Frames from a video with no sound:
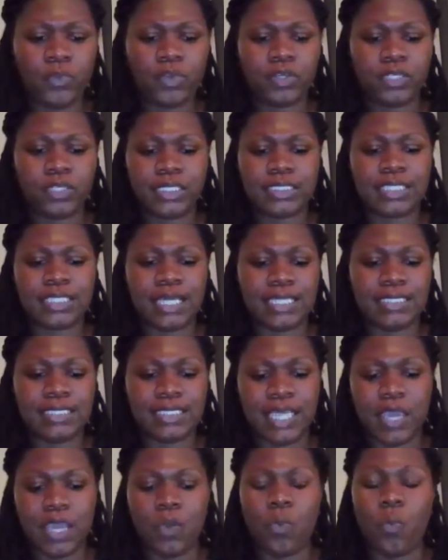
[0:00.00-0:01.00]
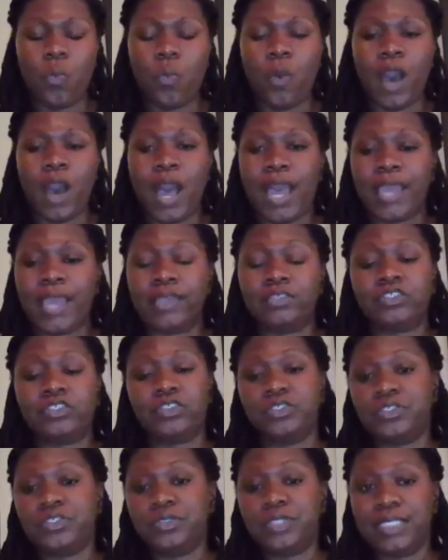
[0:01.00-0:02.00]
discussing why should
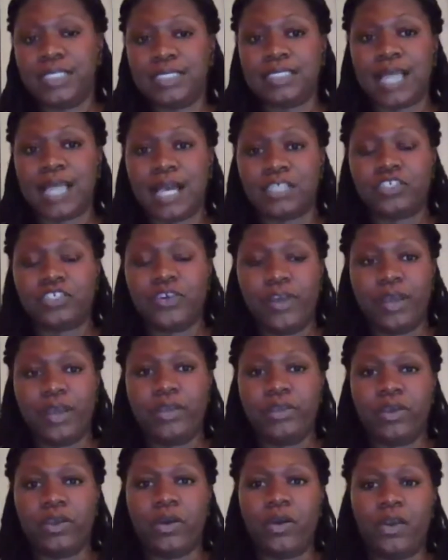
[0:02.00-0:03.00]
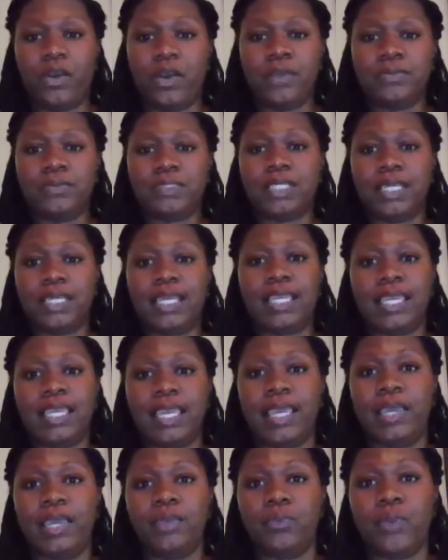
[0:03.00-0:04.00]
you detox your underarms, and
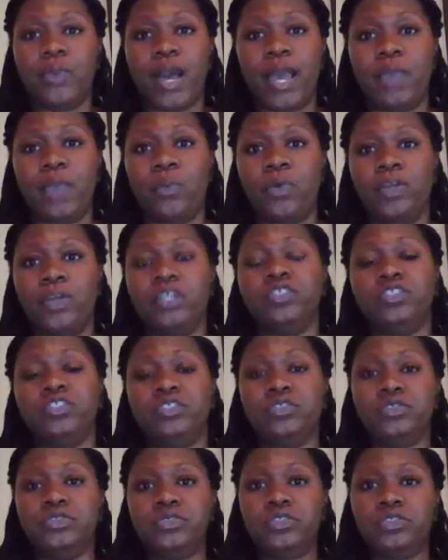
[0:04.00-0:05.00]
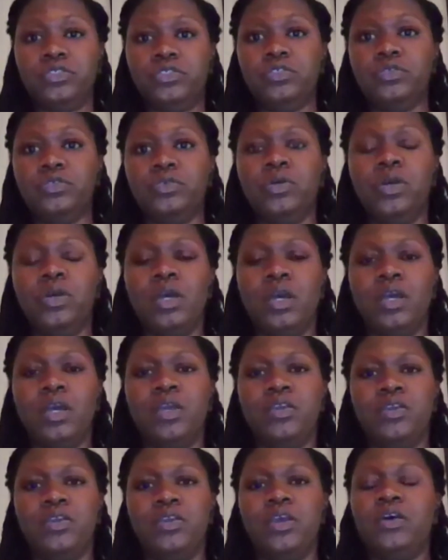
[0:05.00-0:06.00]
again, I wanted you to,
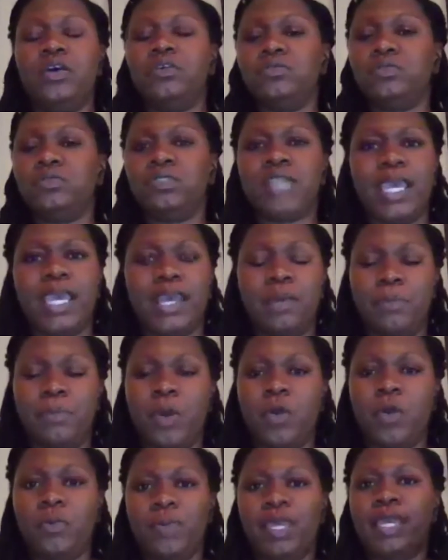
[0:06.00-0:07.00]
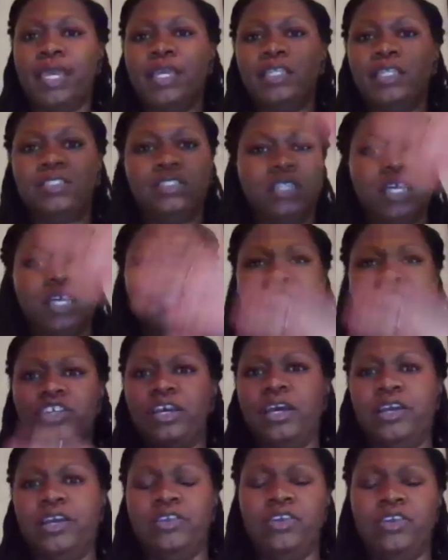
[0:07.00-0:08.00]
take a moment, touch your
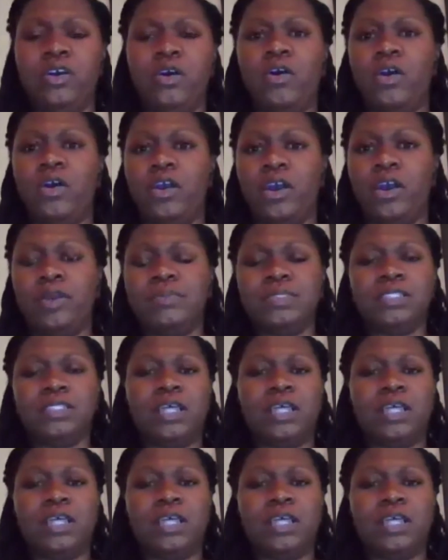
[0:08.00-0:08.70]
underarms.